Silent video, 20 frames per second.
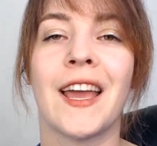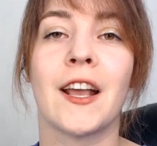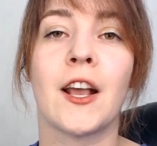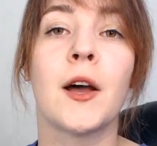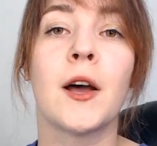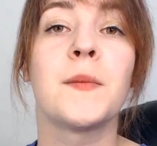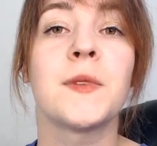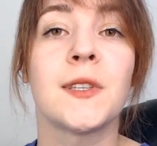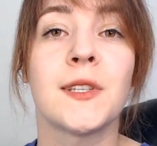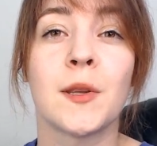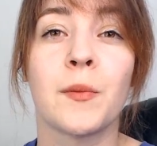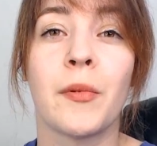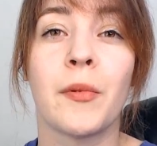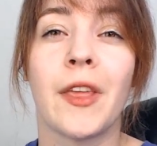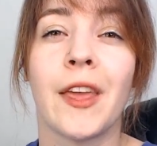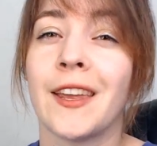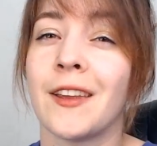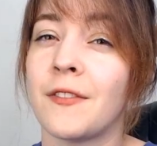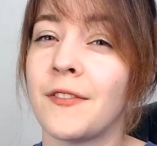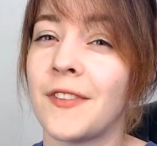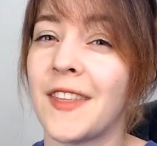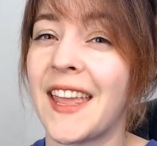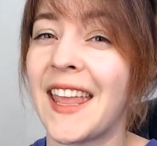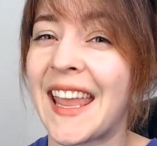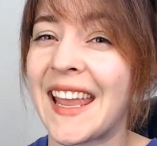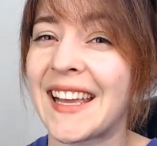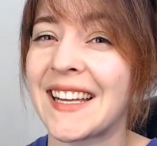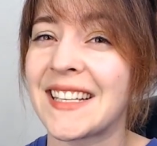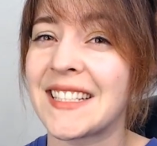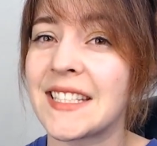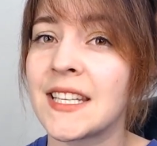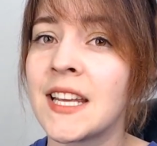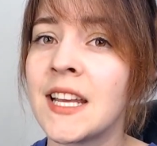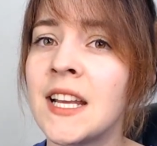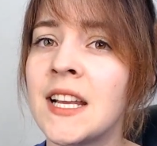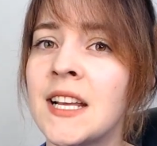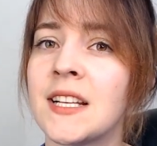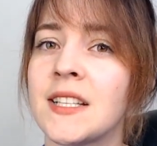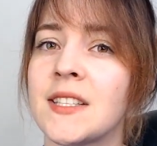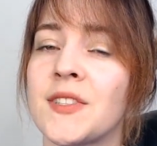comes into play if they can't.
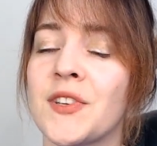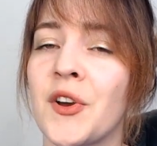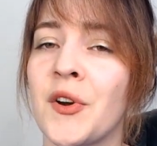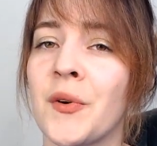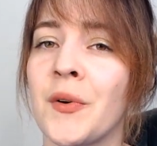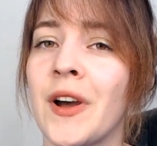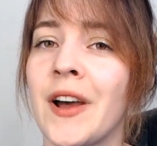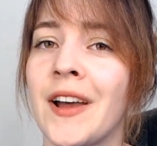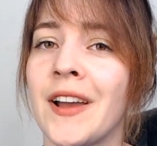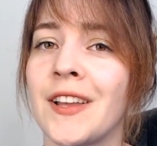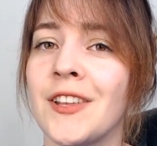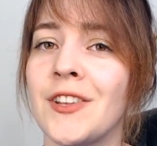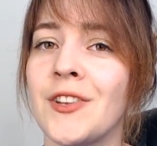So